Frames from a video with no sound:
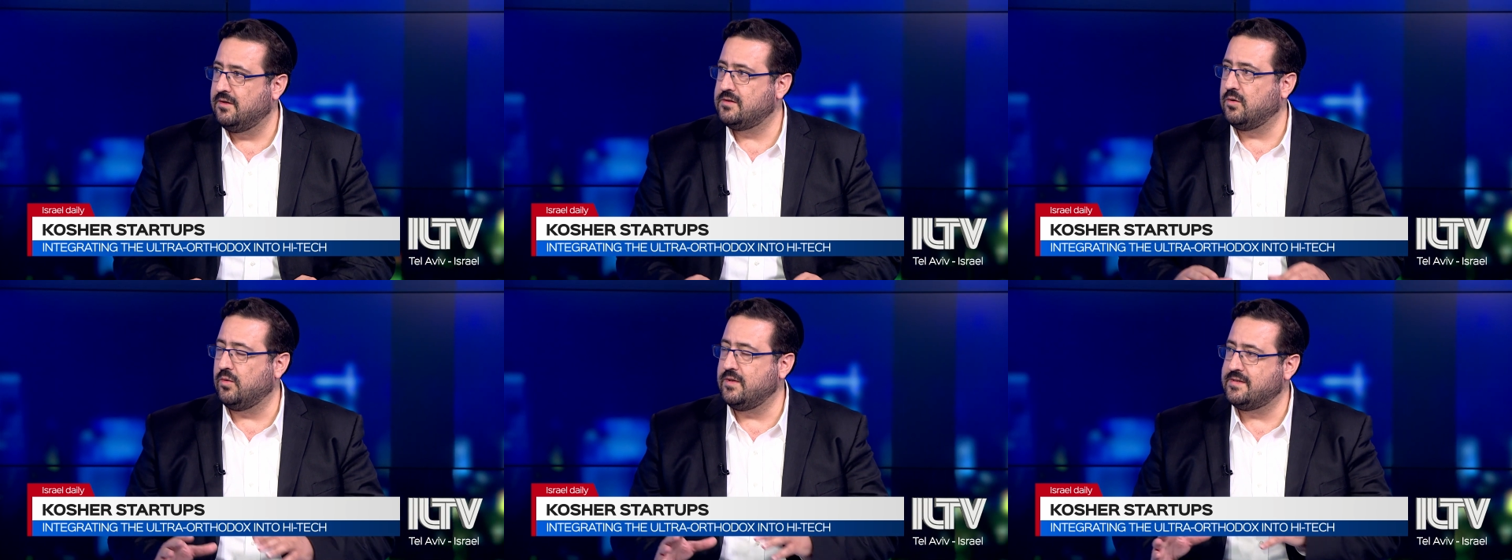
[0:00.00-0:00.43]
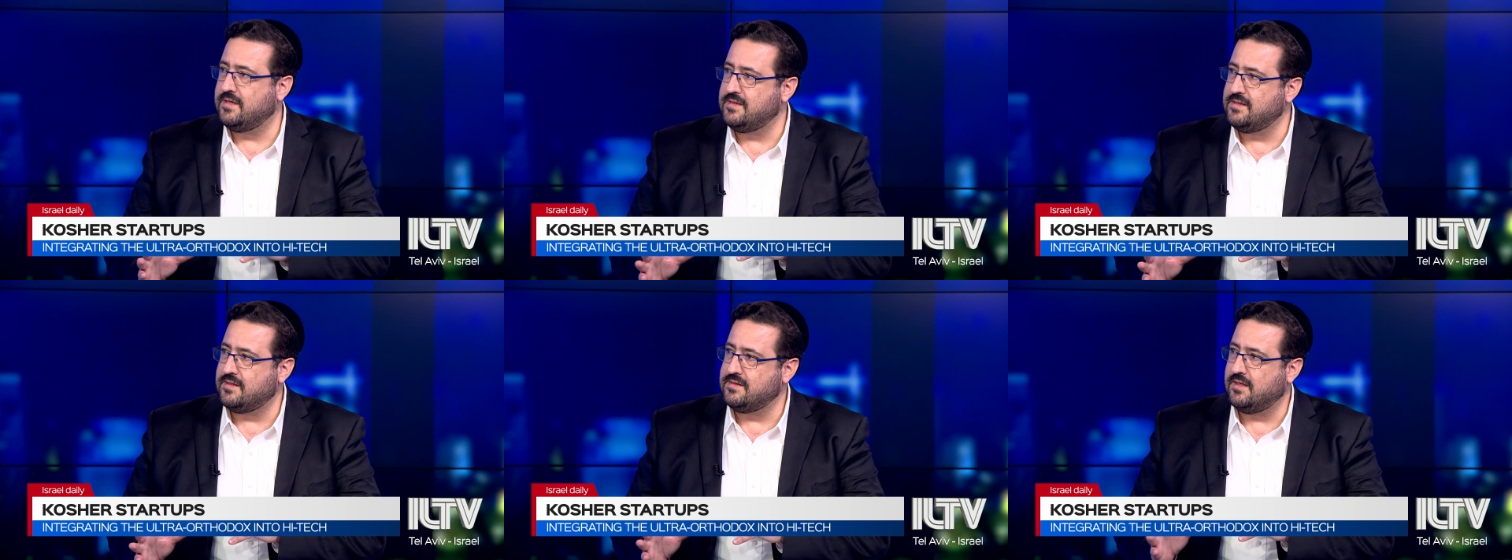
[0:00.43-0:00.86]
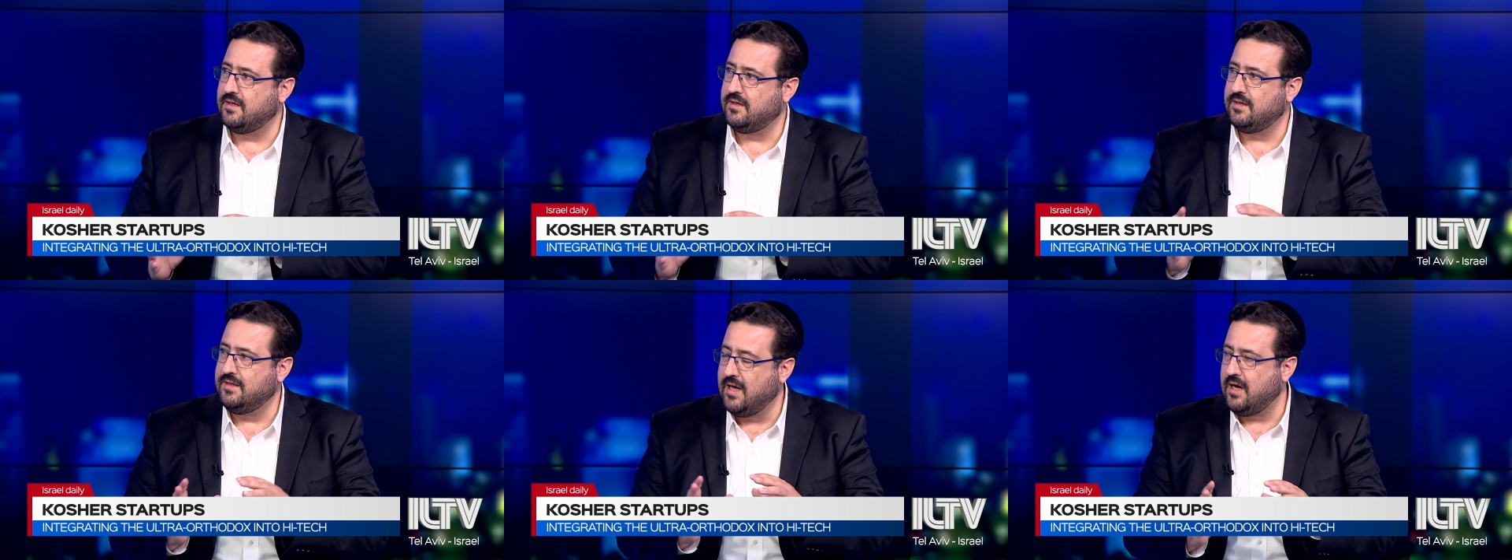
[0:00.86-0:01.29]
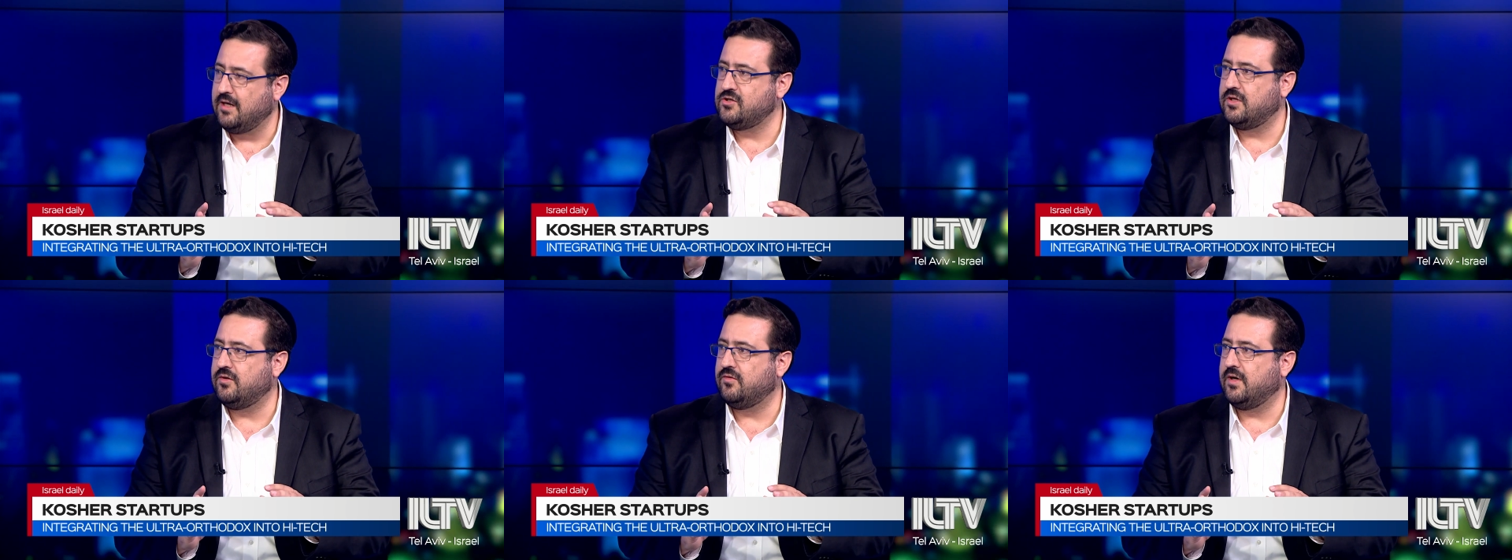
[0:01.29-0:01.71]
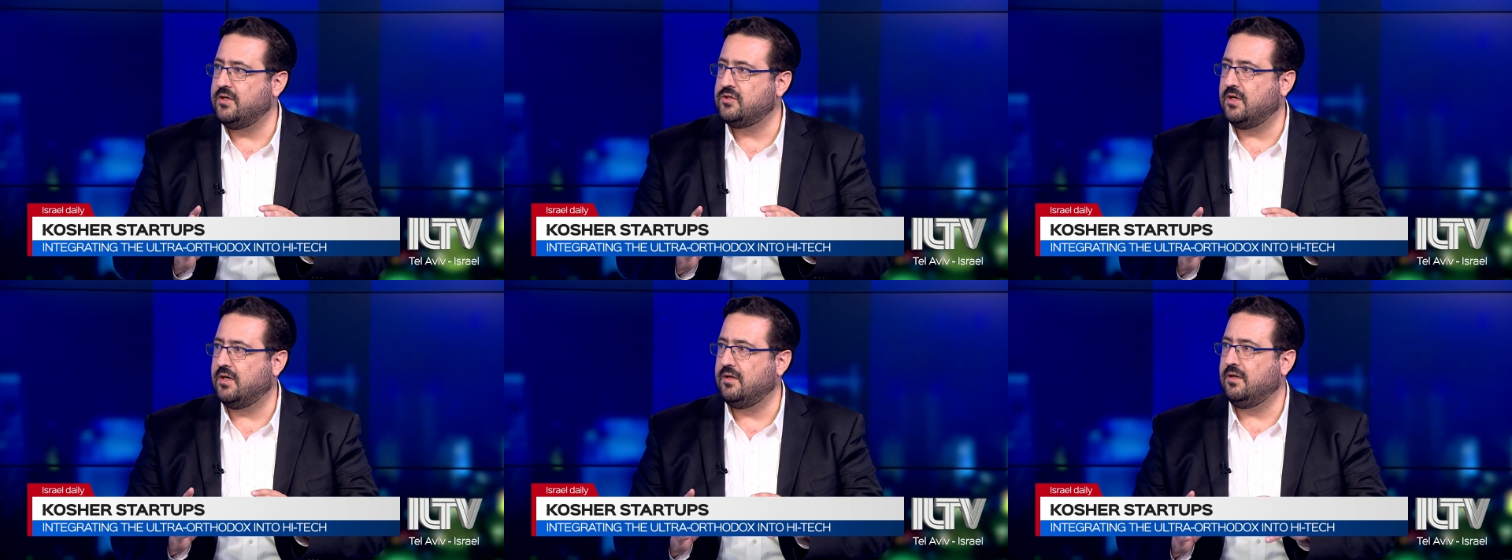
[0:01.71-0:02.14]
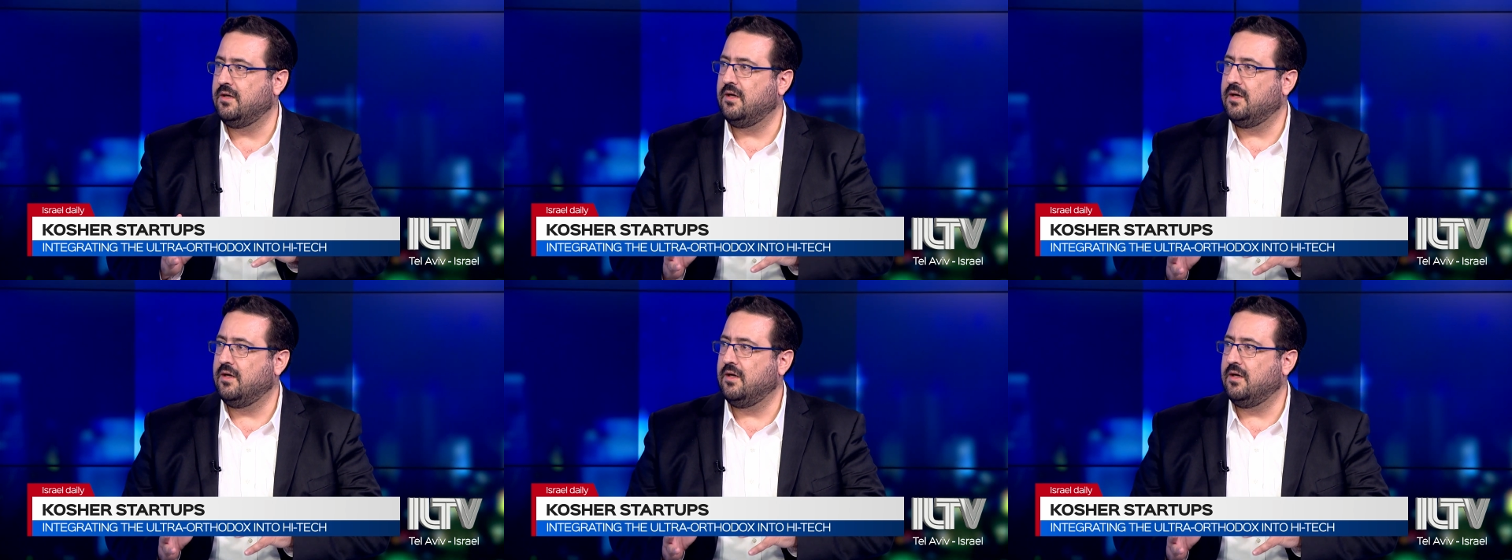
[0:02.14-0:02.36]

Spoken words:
So we see that the young generation